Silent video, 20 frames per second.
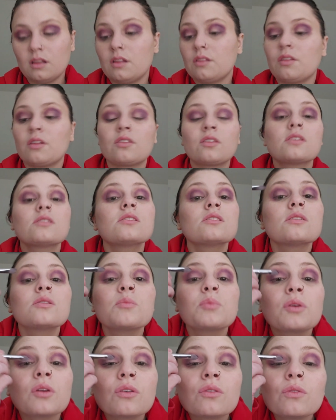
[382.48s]
I think this is a
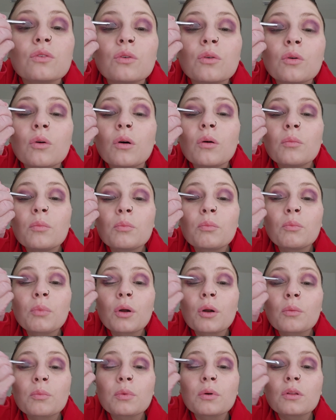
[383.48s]
beautiful
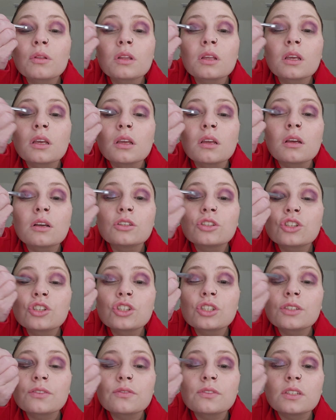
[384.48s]
purpley
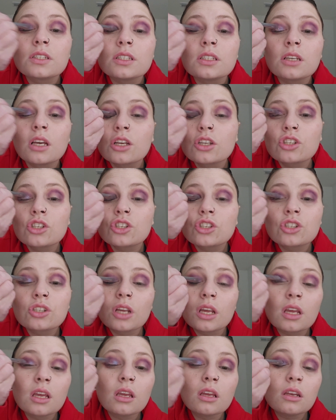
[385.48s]
shifty
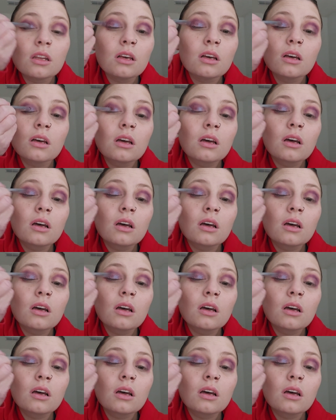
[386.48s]
shade,